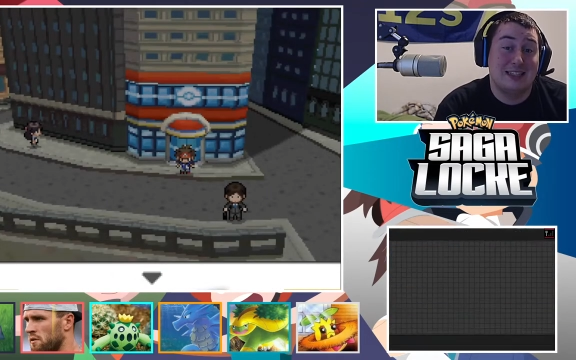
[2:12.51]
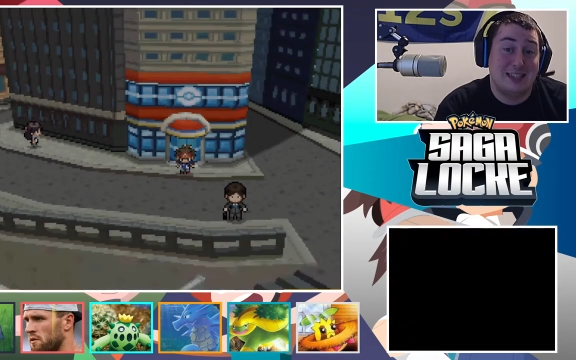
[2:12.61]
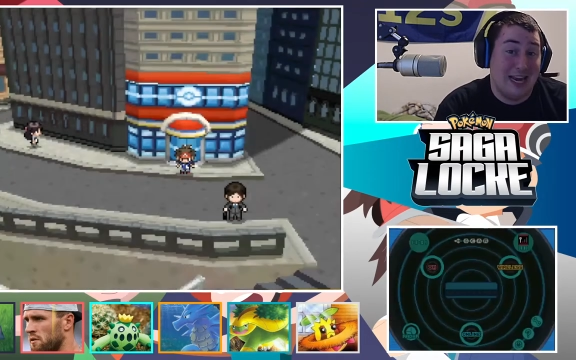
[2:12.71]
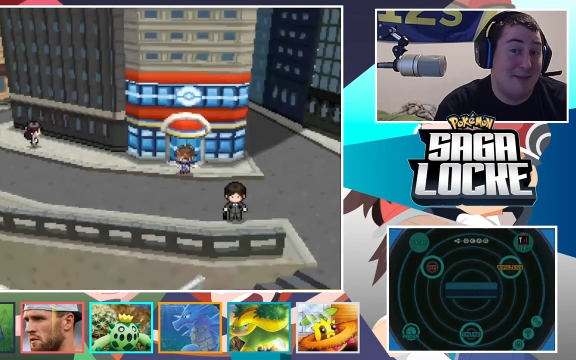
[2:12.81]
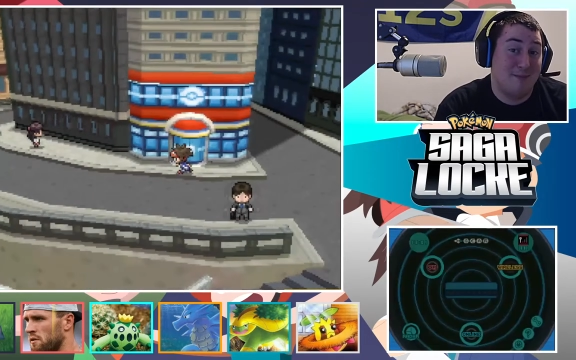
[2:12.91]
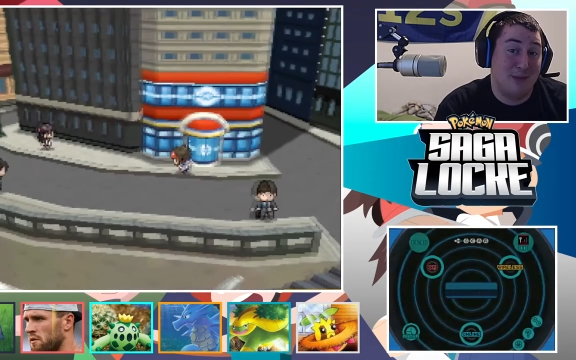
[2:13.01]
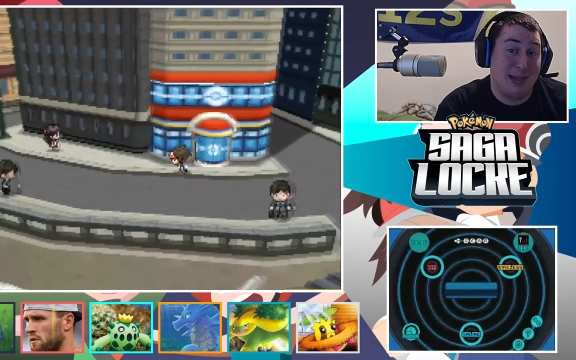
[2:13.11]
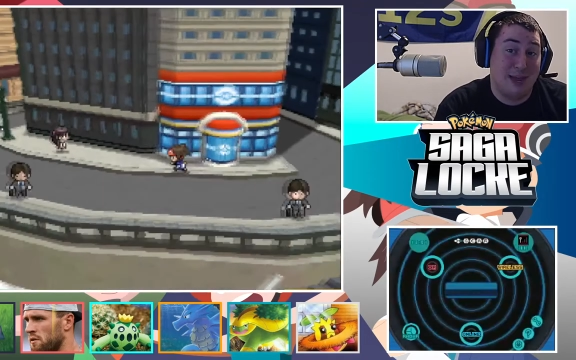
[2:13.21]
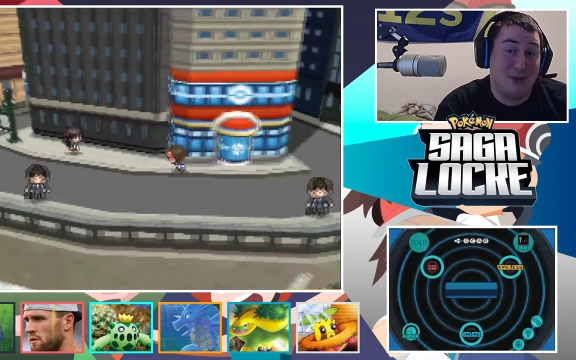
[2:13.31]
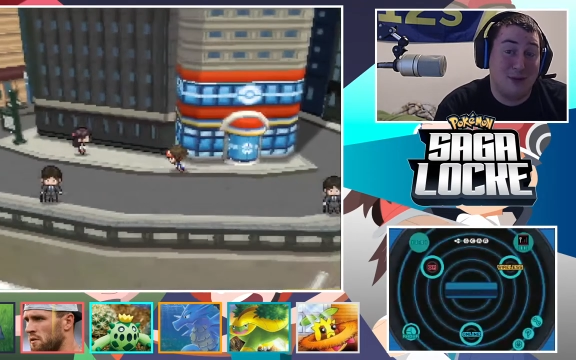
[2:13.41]
Speaker 1: same
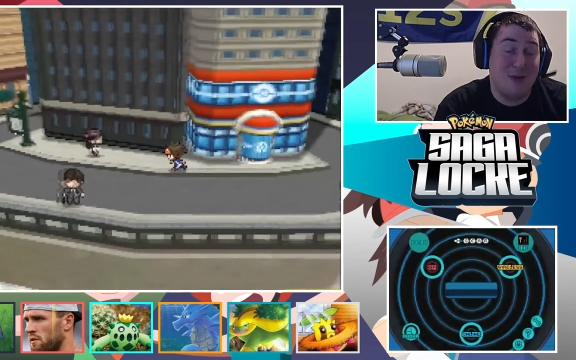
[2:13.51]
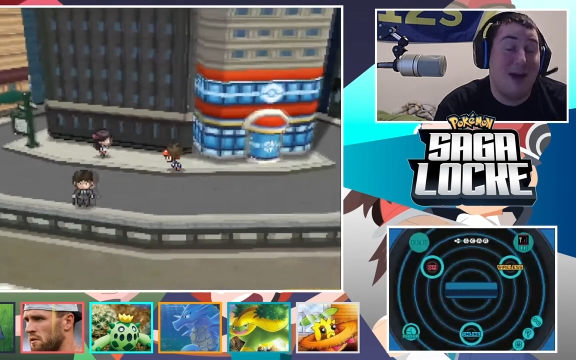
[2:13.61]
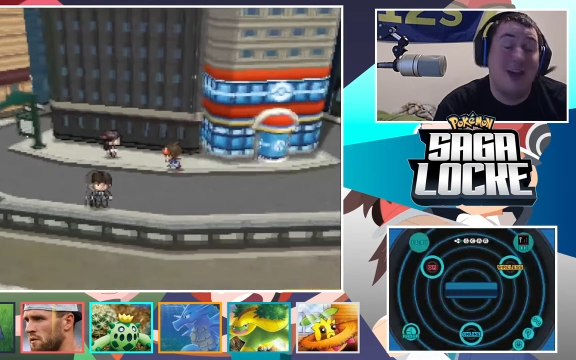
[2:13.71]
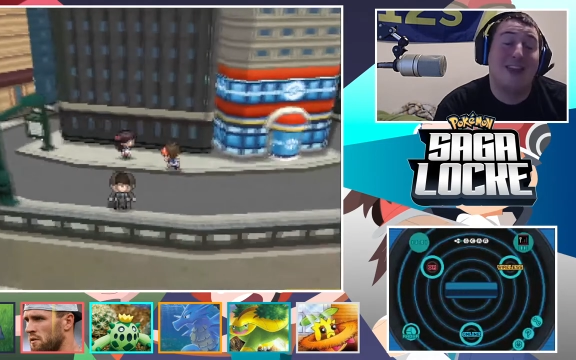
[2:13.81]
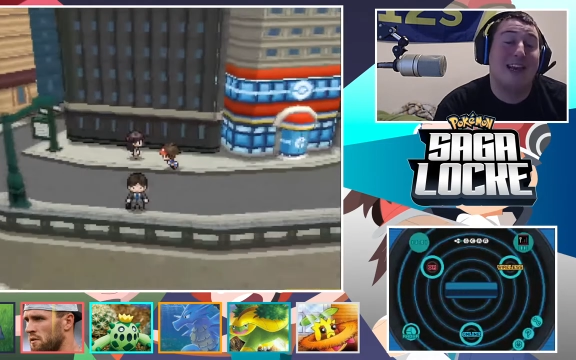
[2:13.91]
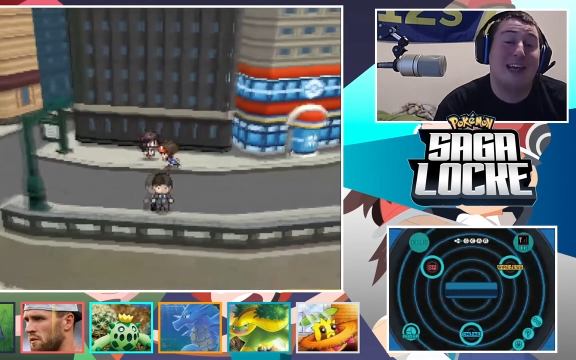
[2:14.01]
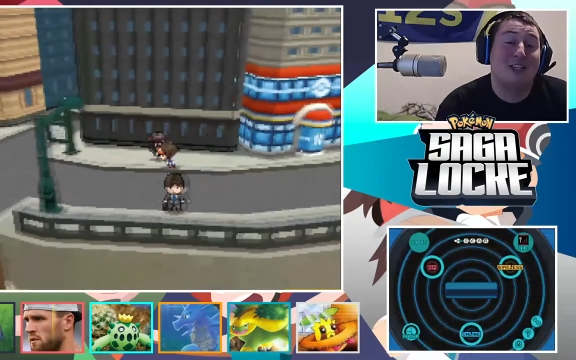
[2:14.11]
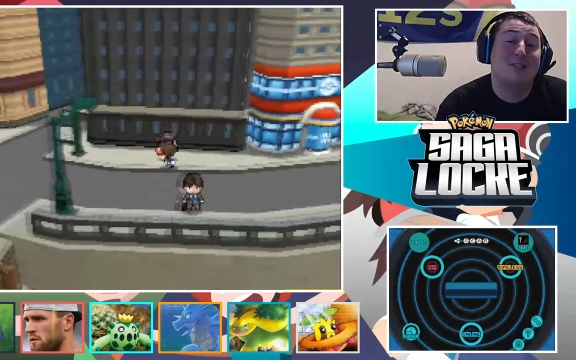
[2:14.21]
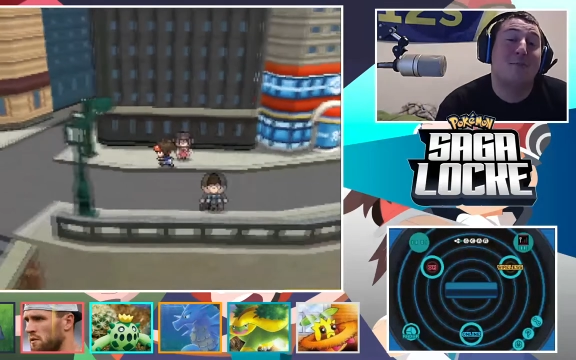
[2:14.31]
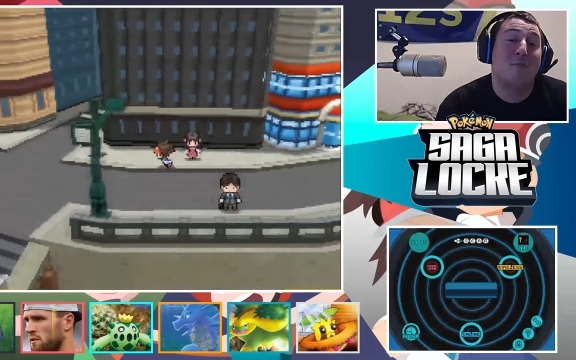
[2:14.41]
playthrough. That it just
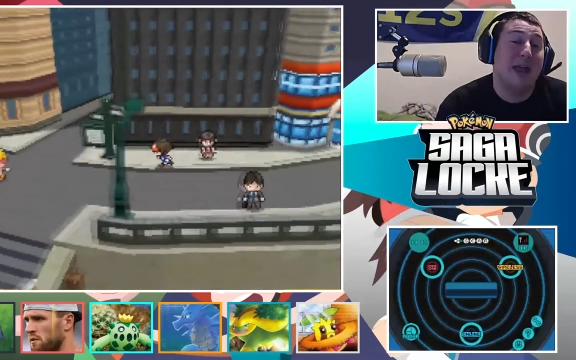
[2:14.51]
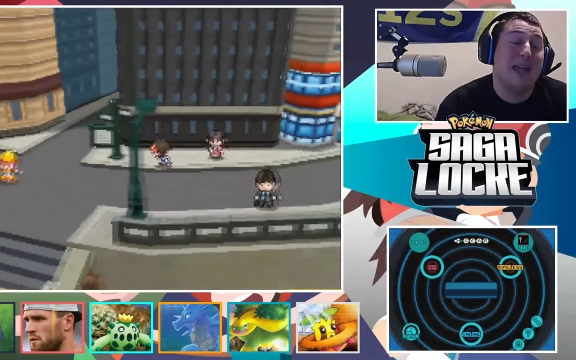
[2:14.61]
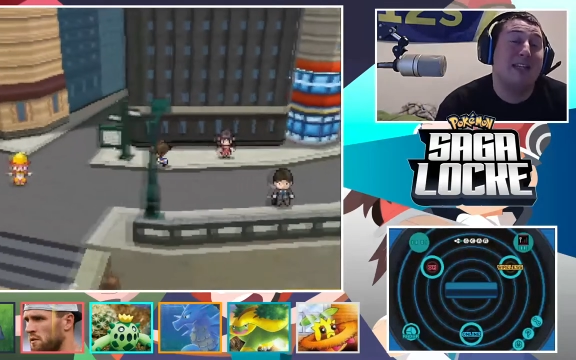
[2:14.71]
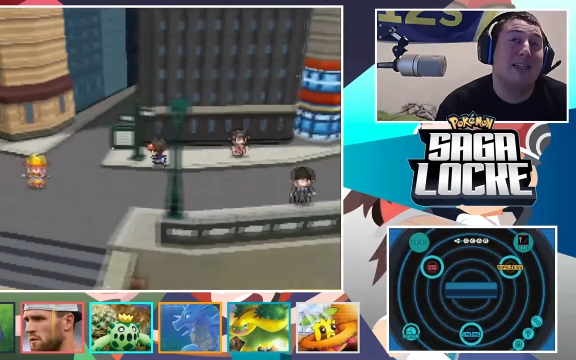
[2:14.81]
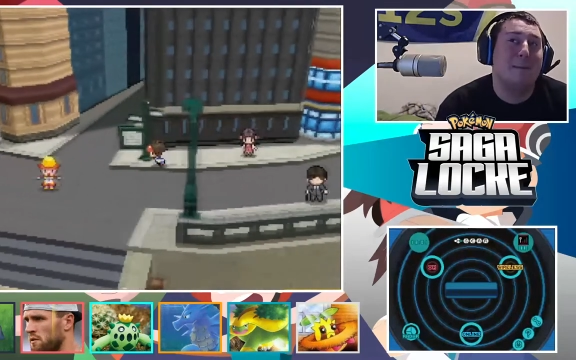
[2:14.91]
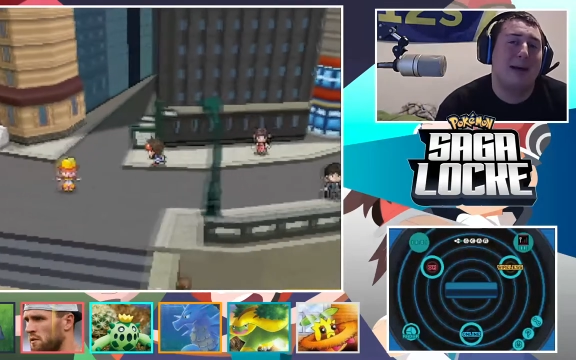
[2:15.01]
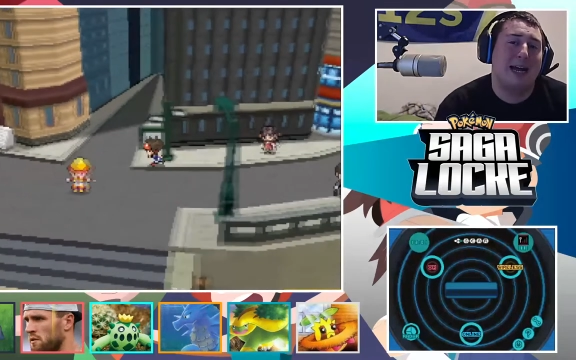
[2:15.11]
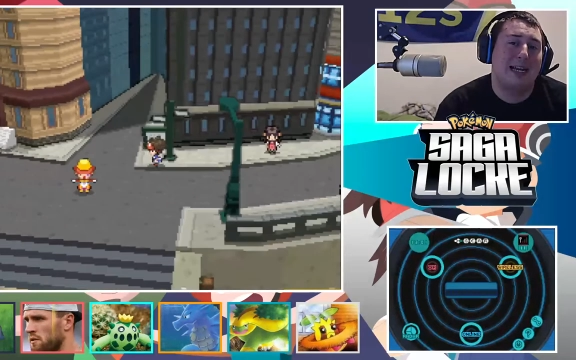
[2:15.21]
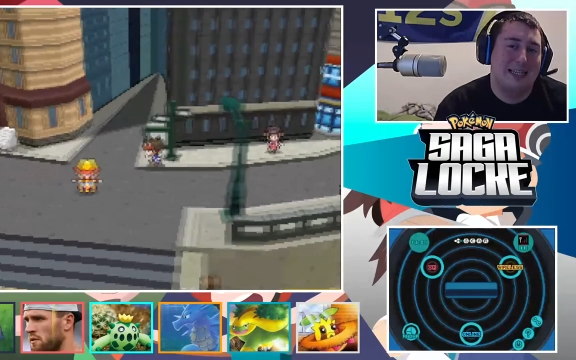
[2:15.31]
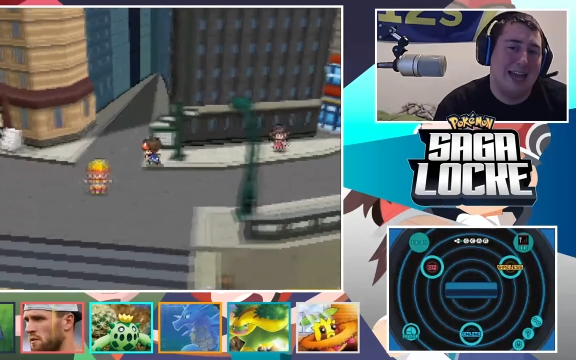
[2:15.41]
makes my
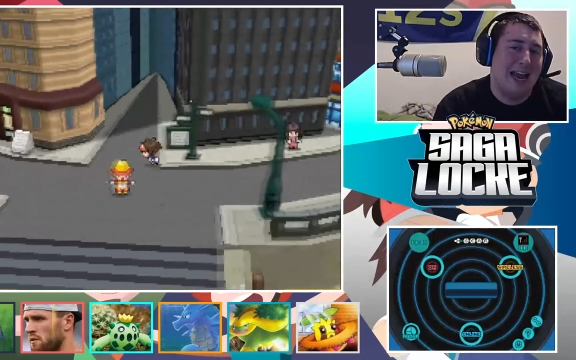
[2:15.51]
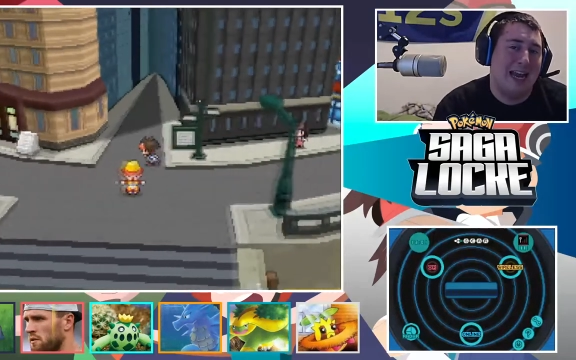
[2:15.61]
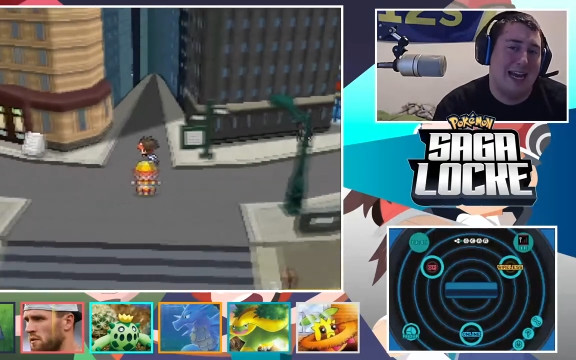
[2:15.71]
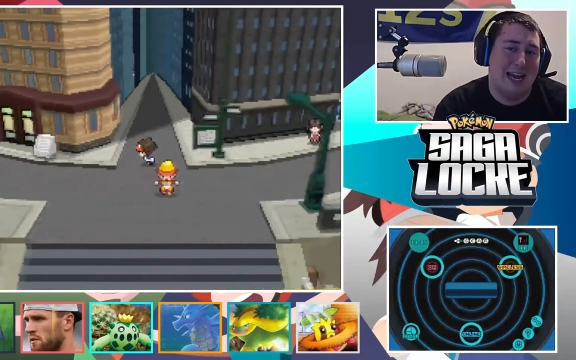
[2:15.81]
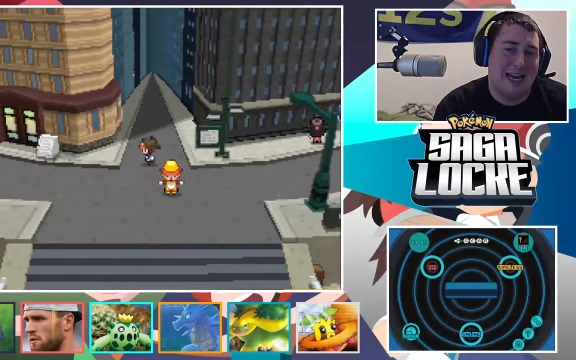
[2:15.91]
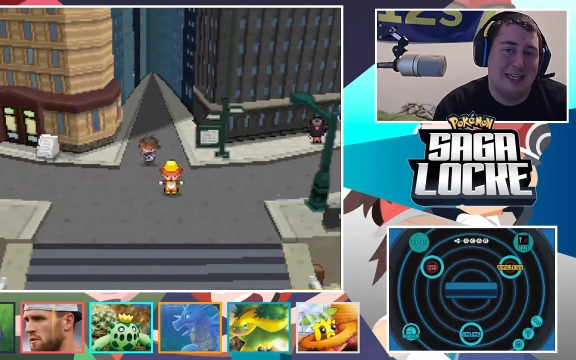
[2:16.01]
day, guys.